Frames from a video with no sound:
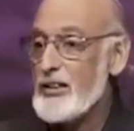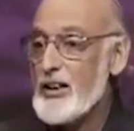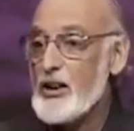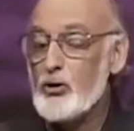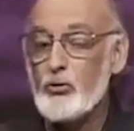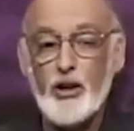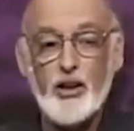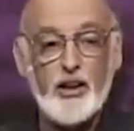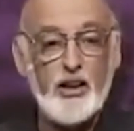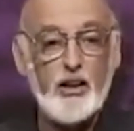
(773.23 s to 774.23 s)
It is
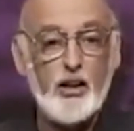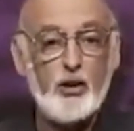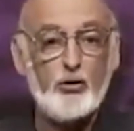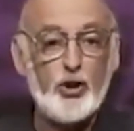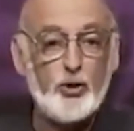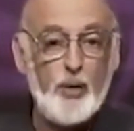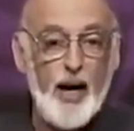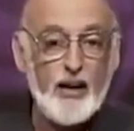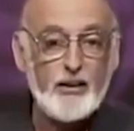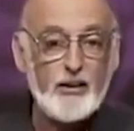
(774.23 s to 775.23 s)
really
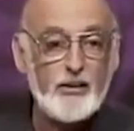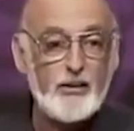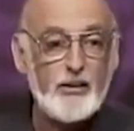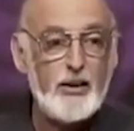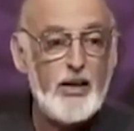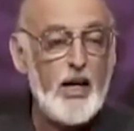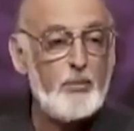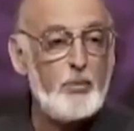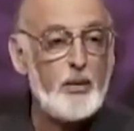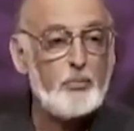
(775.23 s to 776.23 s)
respect
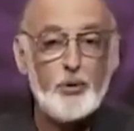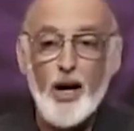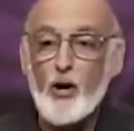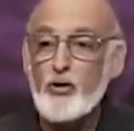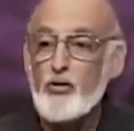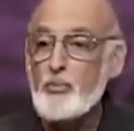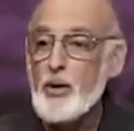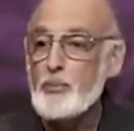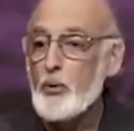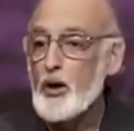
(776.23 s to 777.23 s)
and being proud of the
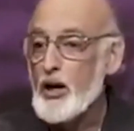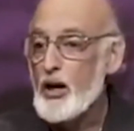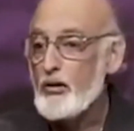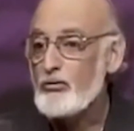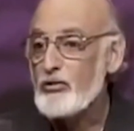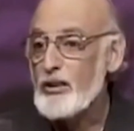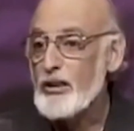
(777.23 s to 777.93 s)
people we love.